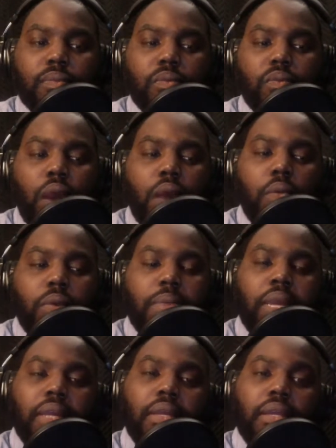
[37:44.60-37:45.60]
Are we
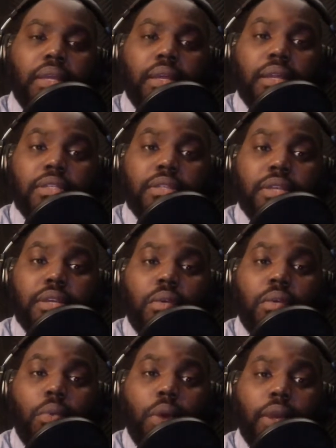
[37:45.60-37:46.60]
making it in a
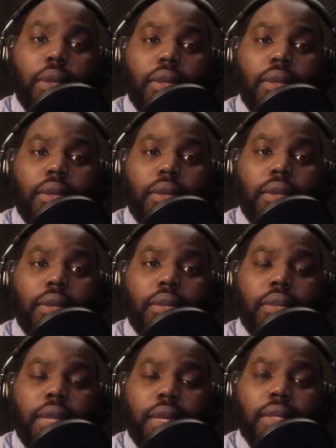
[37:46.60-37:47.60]
way
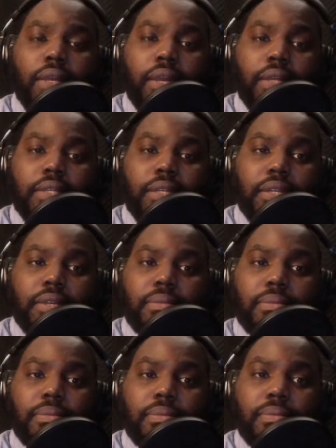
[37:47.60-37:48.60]
that connects to them?
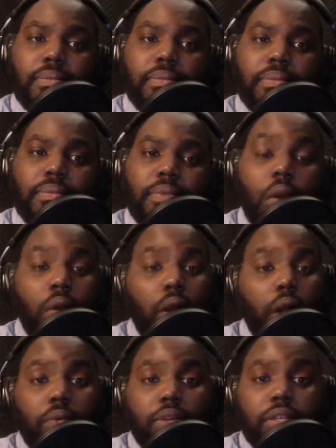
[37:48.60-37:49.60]
Or are
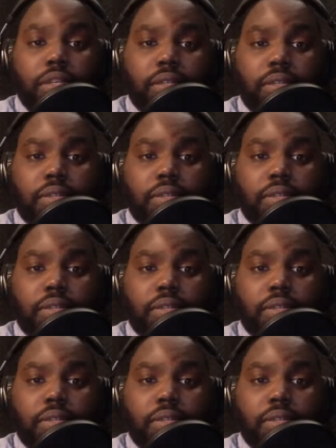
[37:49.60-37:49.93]
we just